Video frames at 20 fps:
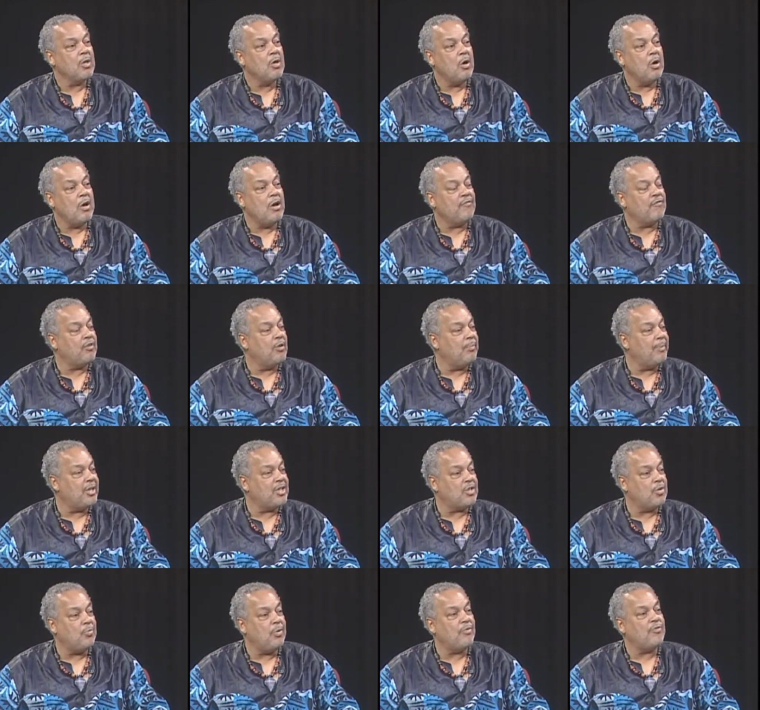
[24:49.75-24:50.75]
Her
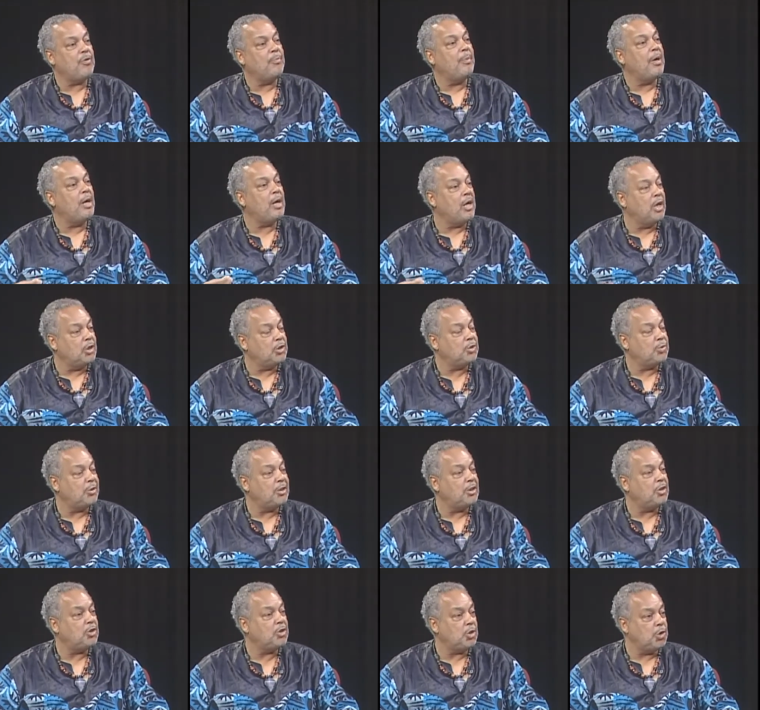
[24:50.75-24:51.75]
inflammation went from
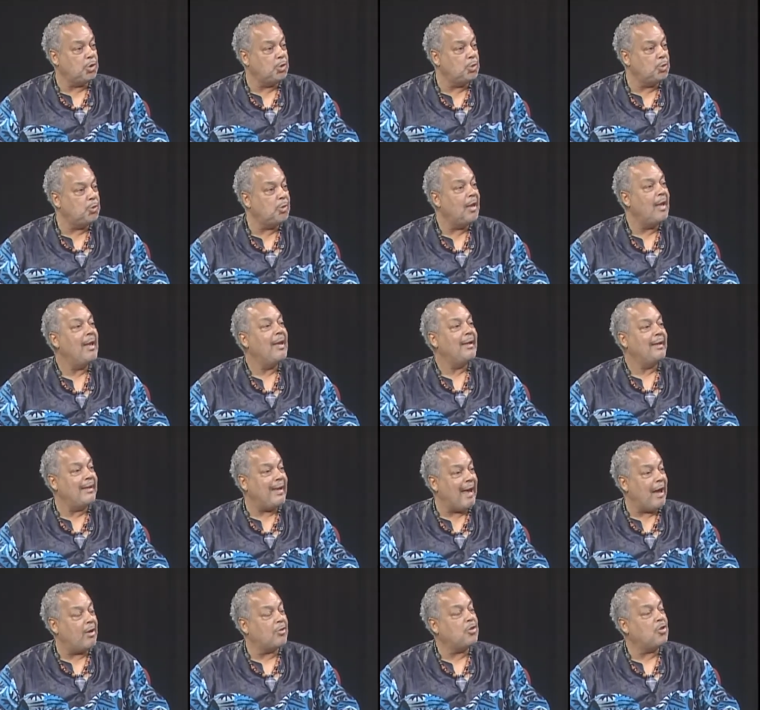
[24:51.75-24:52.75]
102
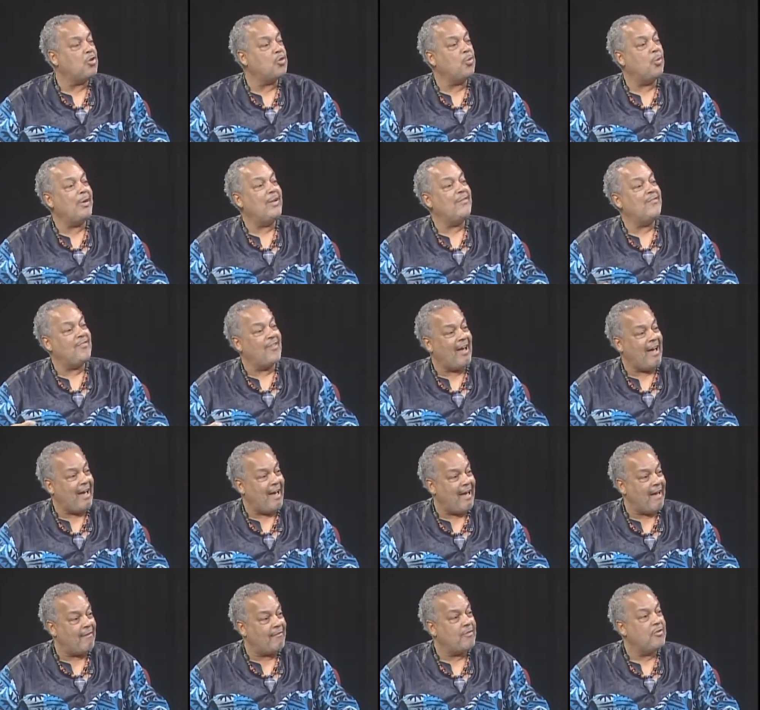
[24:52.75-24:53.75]
down to
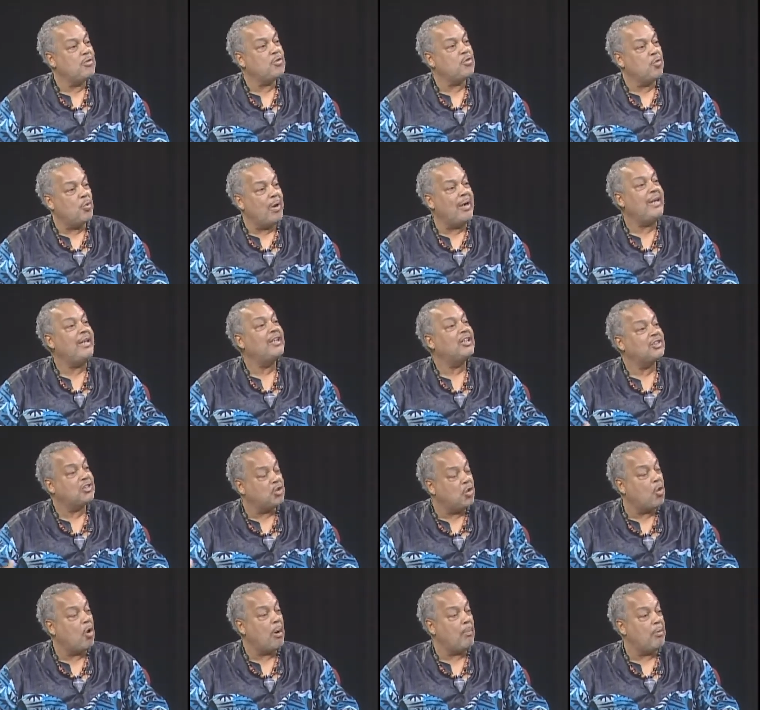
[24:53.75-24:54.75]
25. 20 is
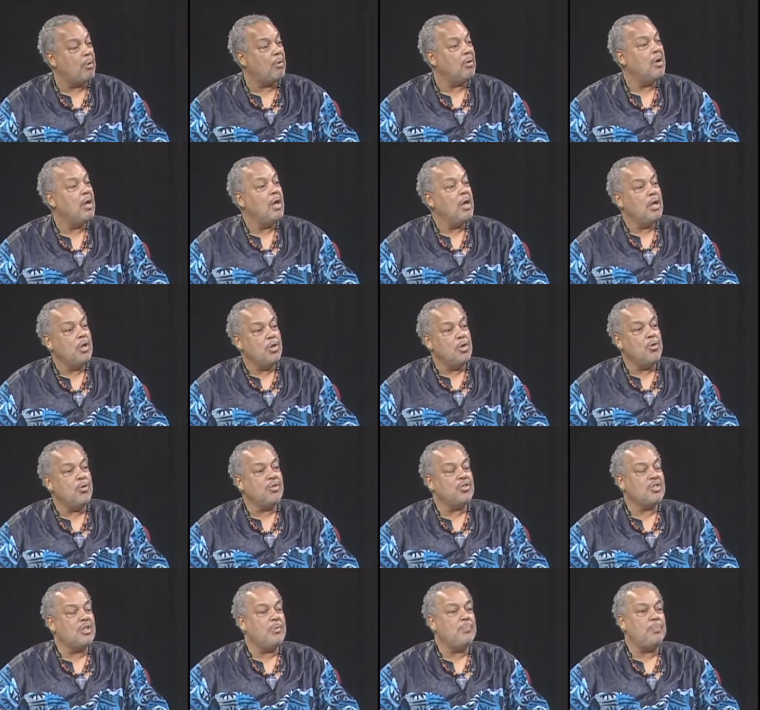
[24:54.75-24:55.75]
normal. You
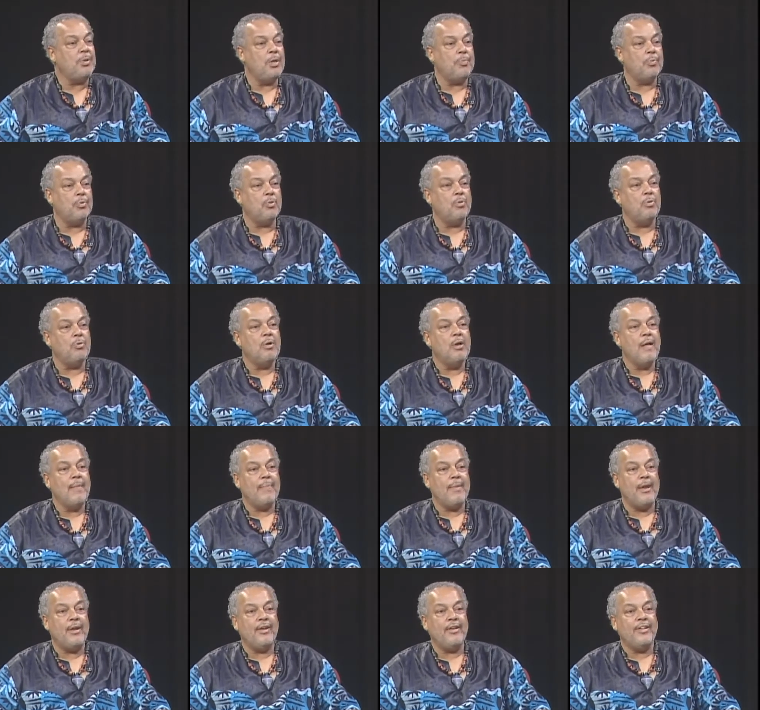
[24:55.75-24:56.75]
can see people
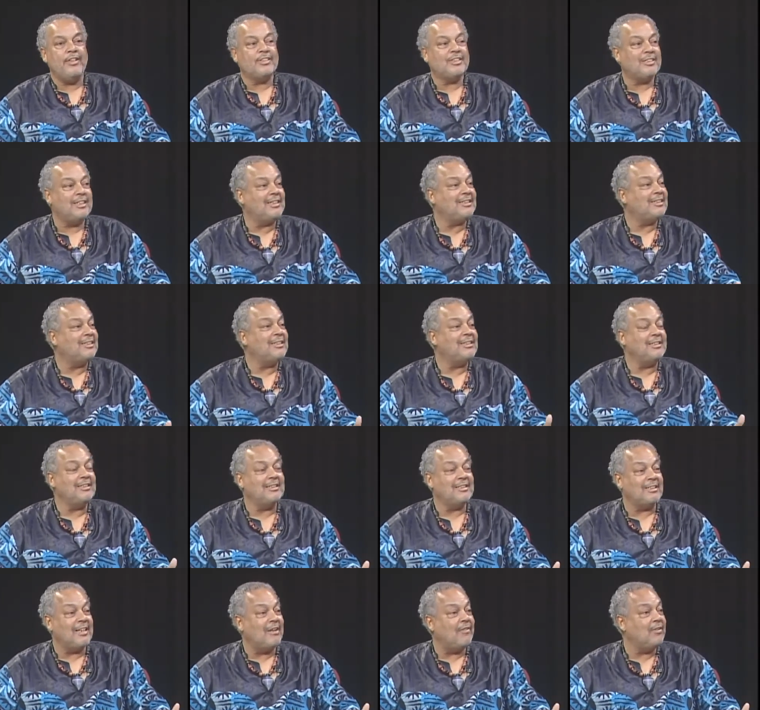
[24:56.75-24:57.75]
that in their 60s
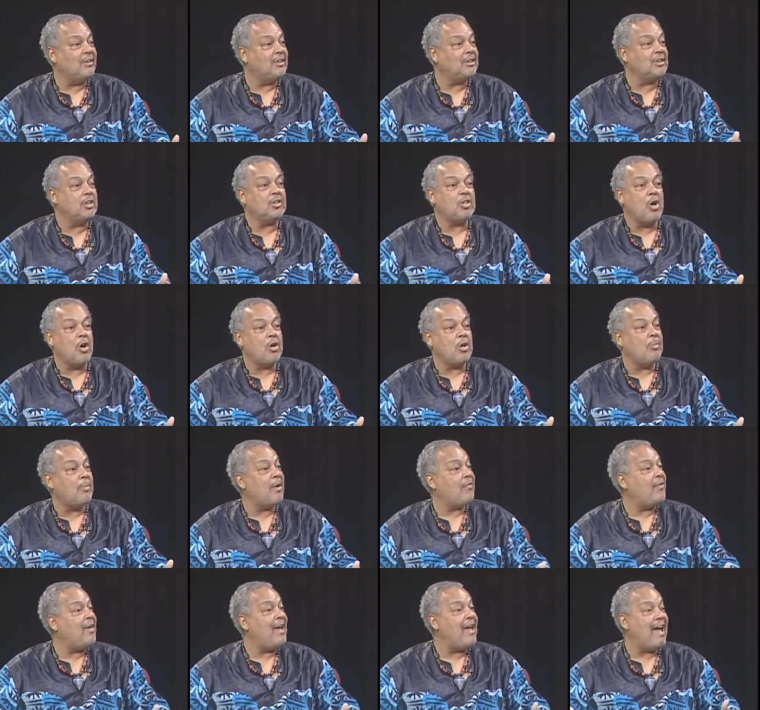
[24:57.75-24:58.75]
and 70s are talking
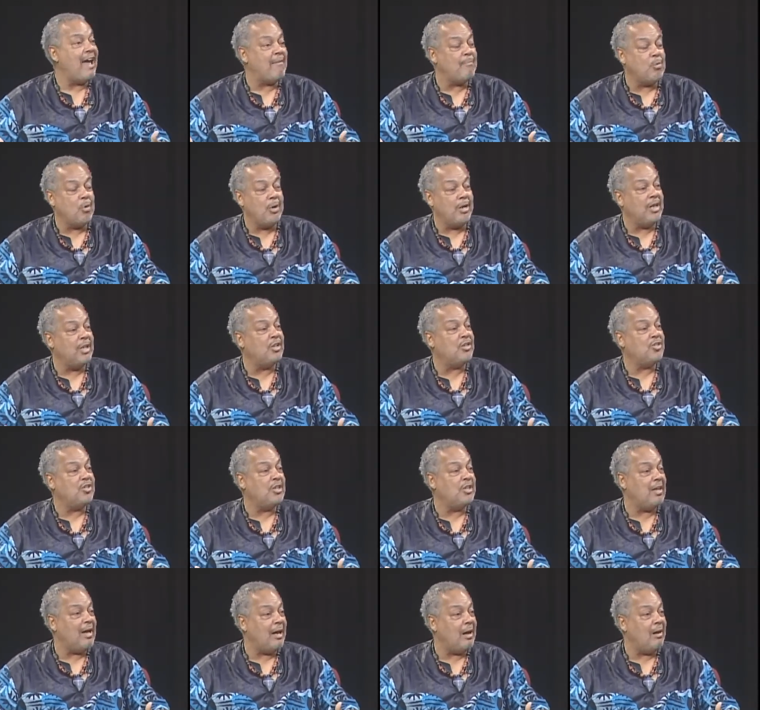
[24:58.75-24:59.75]
about they have more
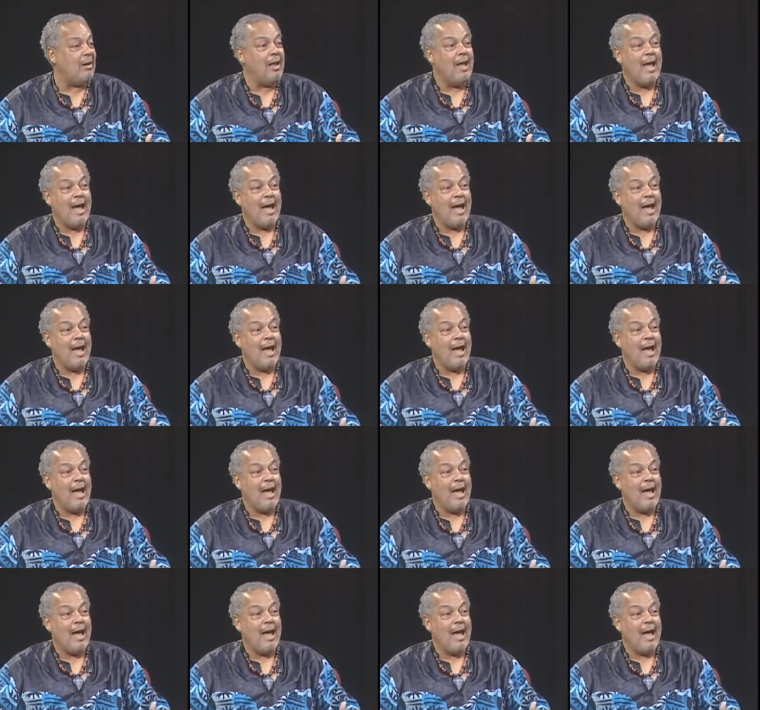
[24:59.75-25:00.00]
energy now.